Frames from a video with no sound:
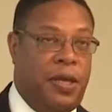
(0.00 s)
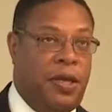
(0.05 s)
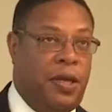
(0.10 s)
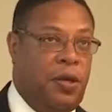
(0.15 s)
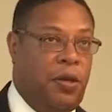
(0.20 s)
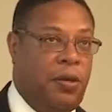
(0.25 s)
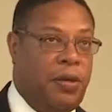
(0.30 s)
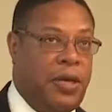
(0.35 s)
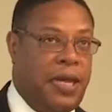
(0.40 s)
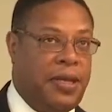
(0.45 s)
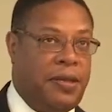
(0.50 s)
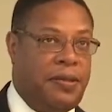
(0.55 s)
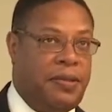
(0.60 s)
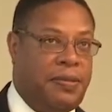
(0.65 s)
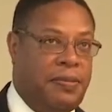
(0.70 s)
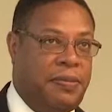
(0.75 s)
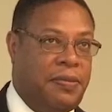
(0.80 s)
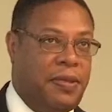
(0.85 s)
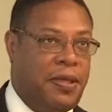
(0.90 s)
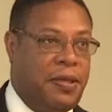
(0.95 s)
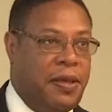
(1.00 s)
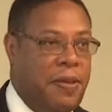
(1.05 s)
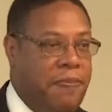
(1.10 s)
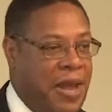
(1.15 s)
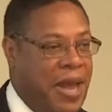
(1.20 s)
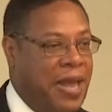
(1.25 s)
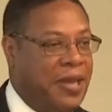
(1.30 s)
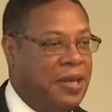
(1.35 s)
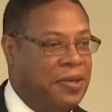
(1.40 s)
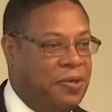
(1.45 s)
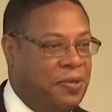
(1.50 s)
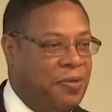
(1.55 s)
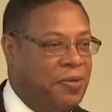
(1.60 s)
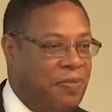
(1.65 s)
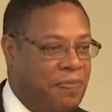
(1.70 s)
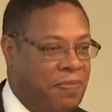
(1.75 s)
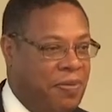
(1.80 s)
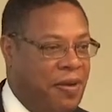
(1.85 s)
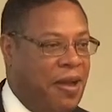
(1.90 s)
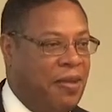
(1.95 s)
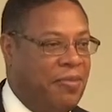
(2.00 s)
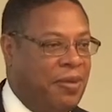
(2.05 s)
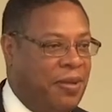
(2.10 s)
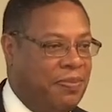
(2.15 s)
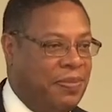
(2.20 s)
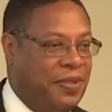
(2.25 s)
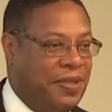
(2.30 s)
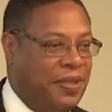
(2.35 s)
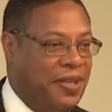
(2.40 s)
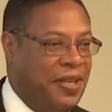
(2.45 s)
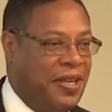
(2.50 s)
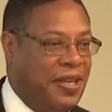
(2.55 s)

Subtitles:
look at the magnitude of problems,